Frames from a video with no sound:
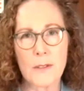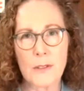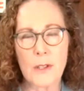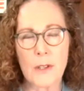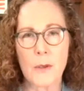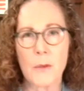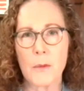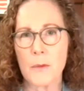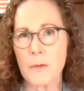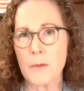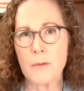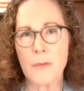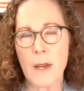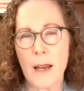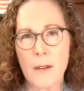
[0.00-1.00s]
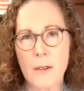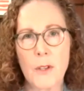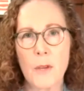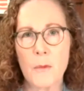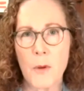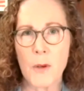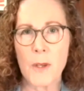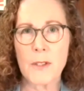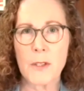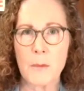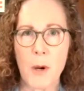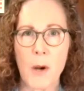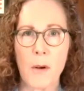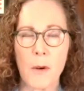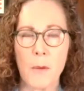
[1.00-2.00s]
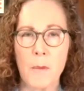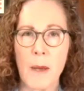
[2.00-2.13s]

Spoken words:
So I'll know more tomorrow.